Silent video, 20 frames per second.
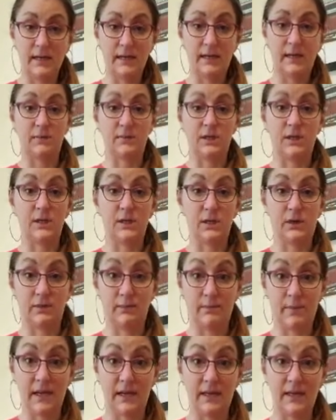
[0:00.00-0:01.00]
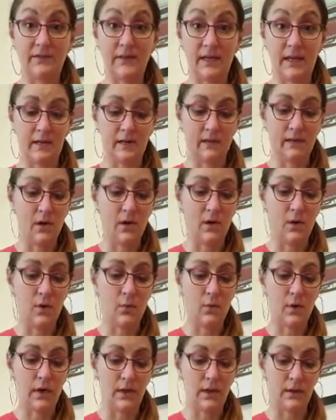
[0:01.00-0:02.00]
I'm going to start with my left hand.
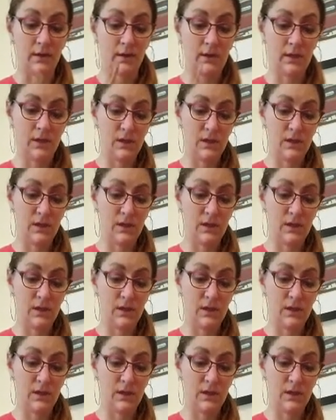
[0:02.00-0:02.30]
1,